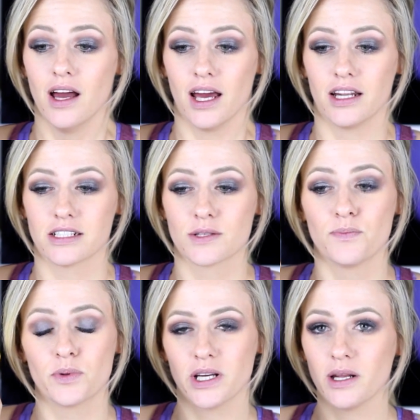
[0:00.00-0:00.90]
and it's
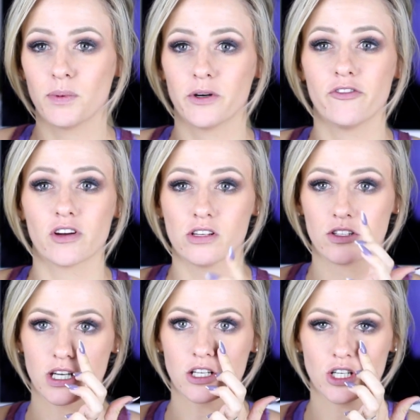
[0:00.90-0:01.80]
pretty perfect to
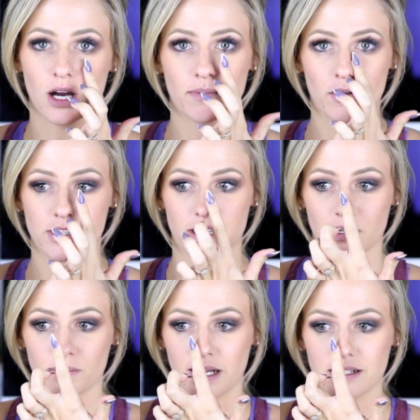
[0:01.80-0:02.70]
touch up those
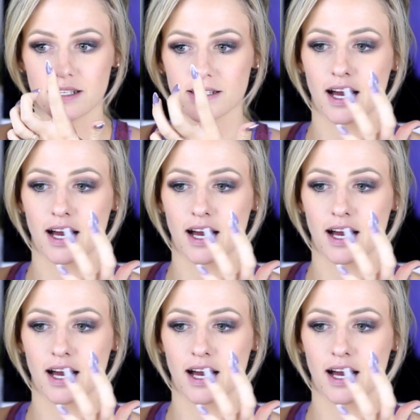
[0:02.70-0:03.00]
little places,